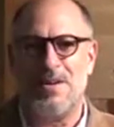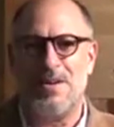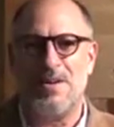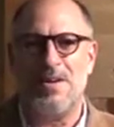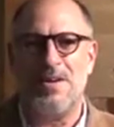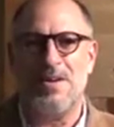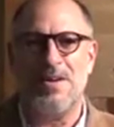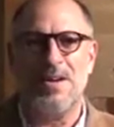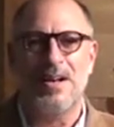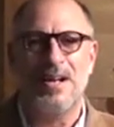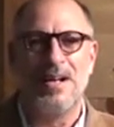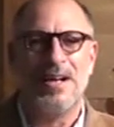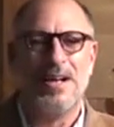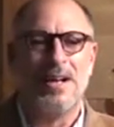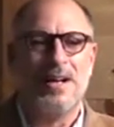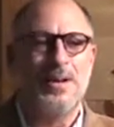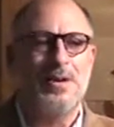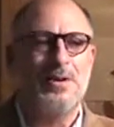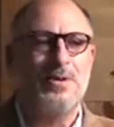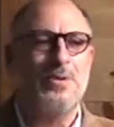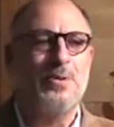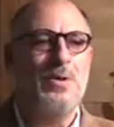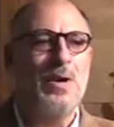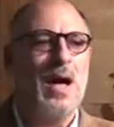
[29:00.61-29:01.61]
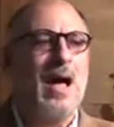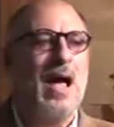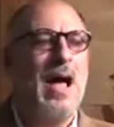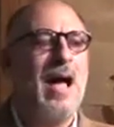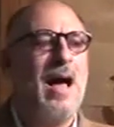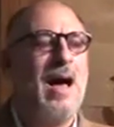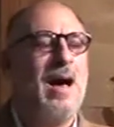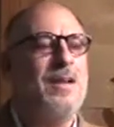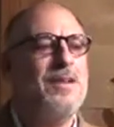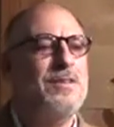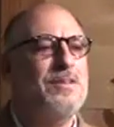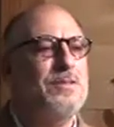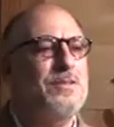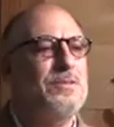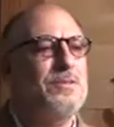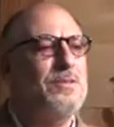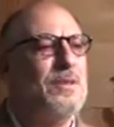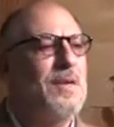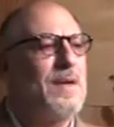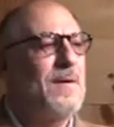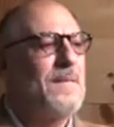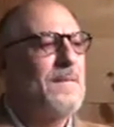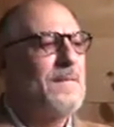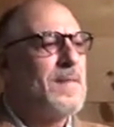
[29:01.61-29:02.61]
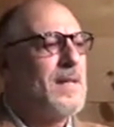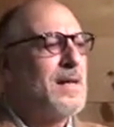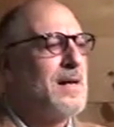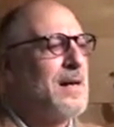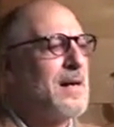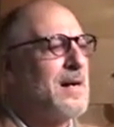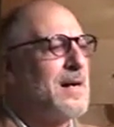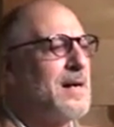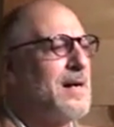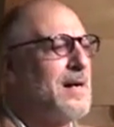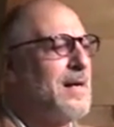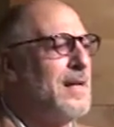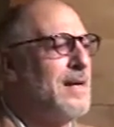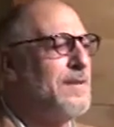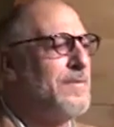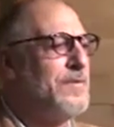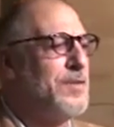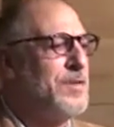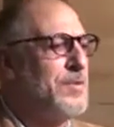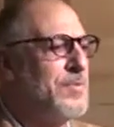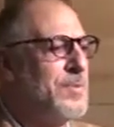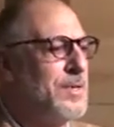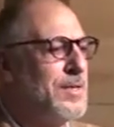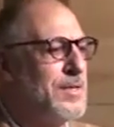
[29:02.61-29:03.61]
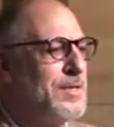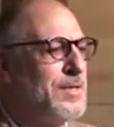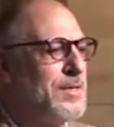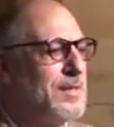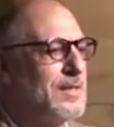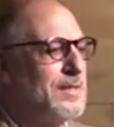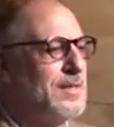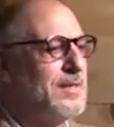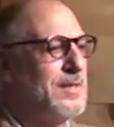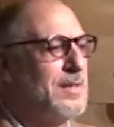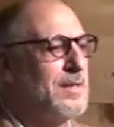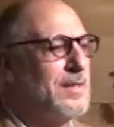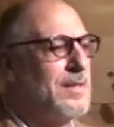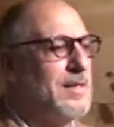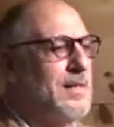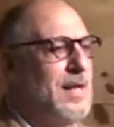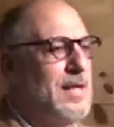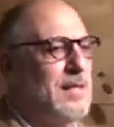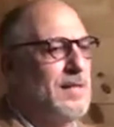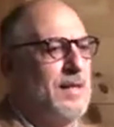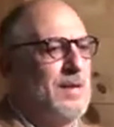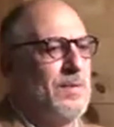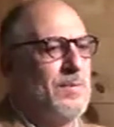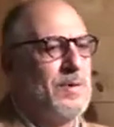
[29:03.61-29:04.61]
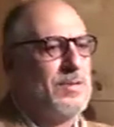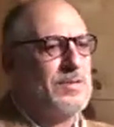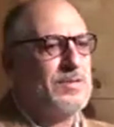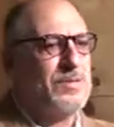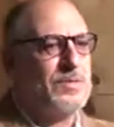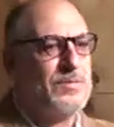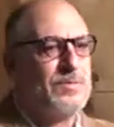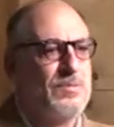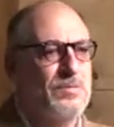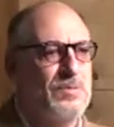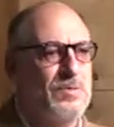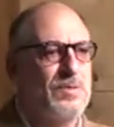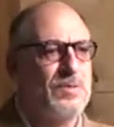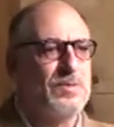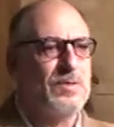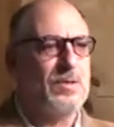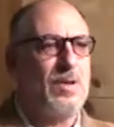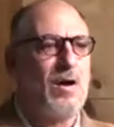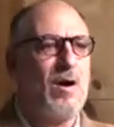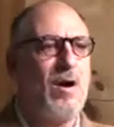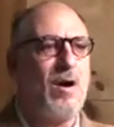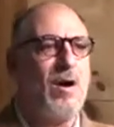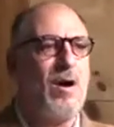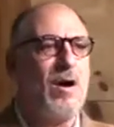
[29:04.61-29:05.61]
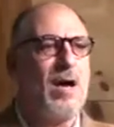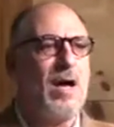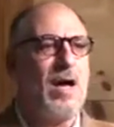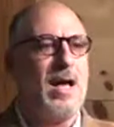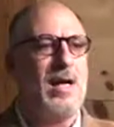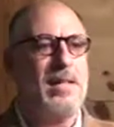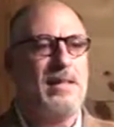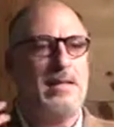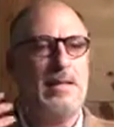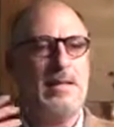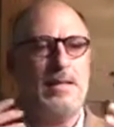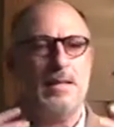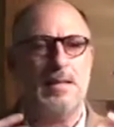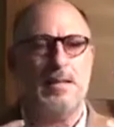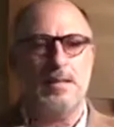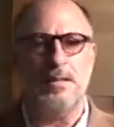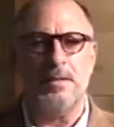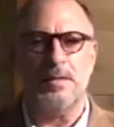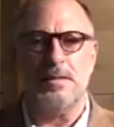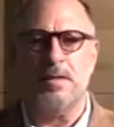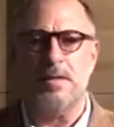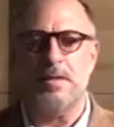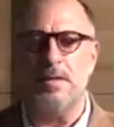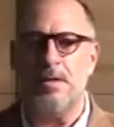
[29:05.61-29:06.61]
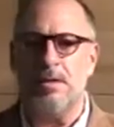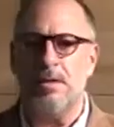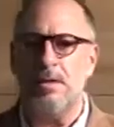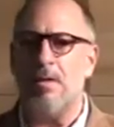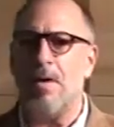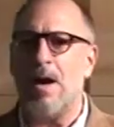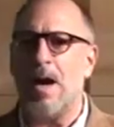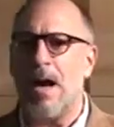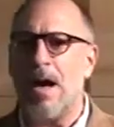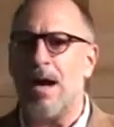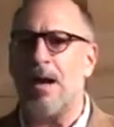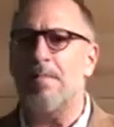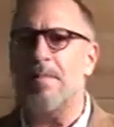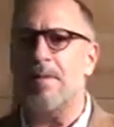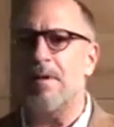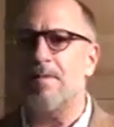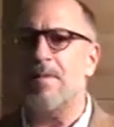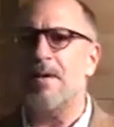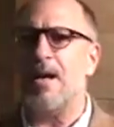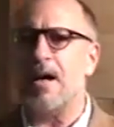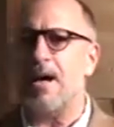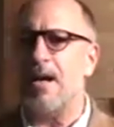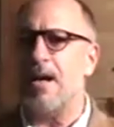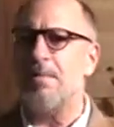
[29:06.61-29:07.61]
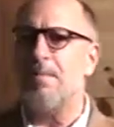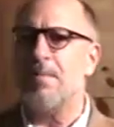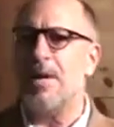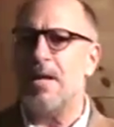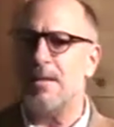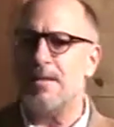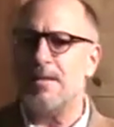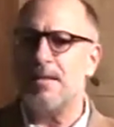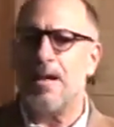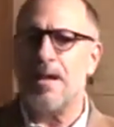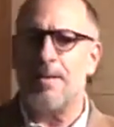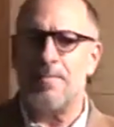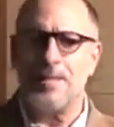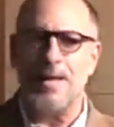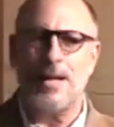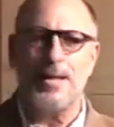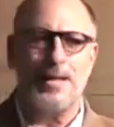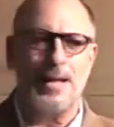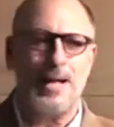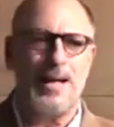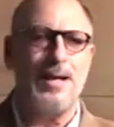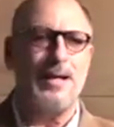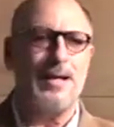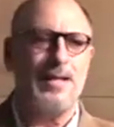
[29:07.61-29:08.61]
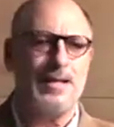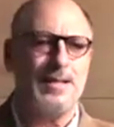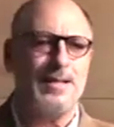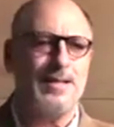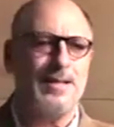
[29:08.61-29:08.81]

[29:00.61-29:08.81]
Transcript: heart, who had to, uh, if you will, there was a law, and then the, the you know, Adam and Eve kind of messed up, didn't they?